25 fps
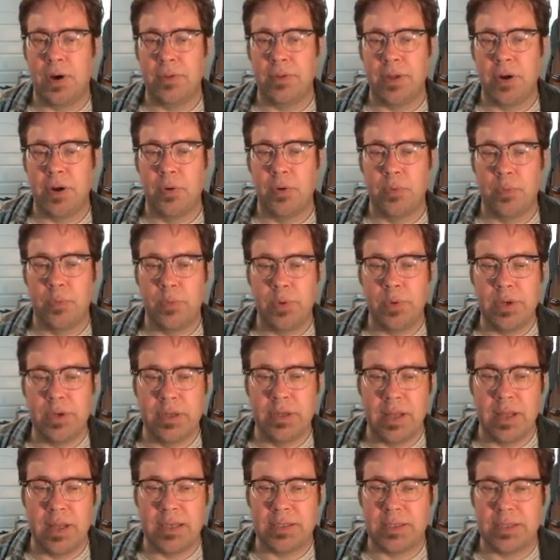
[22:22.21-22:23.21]
They don't
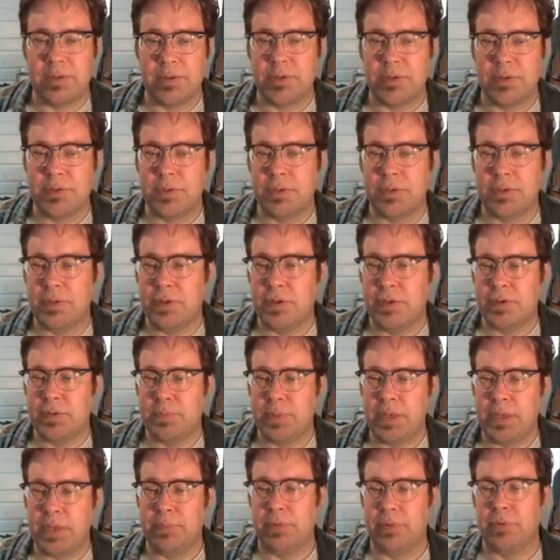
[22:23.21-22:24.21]
realize that there's there's
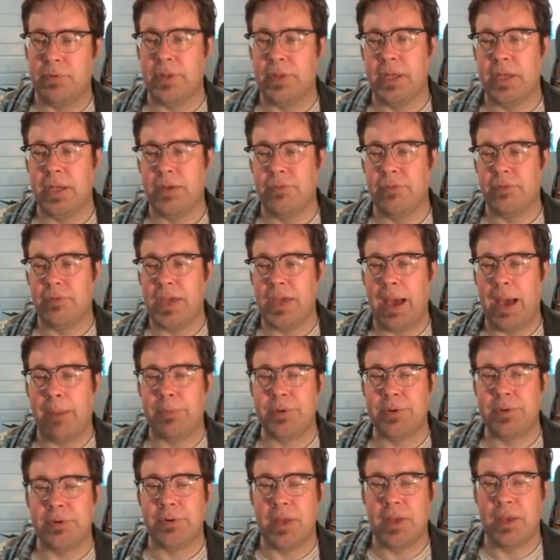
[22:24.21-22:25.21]
people that have
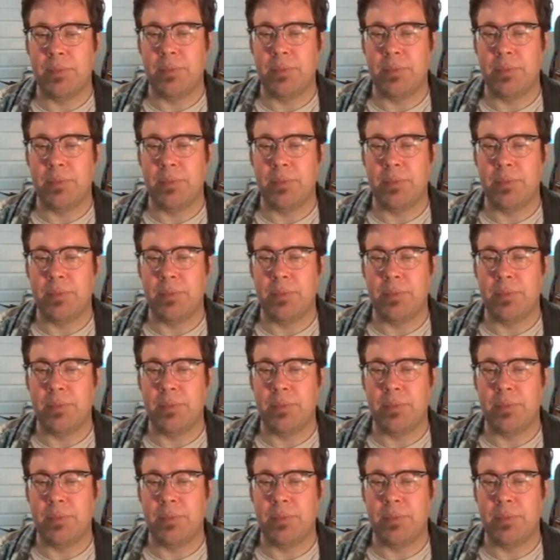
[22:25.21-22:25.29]
captured them